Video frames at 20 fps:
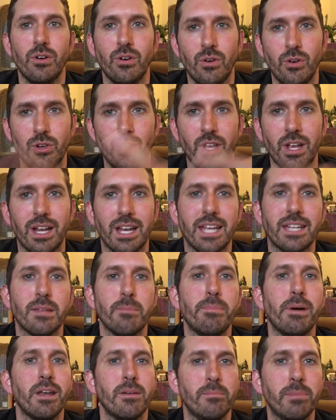or you can click the
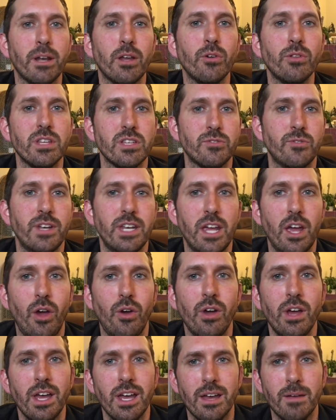button below this video,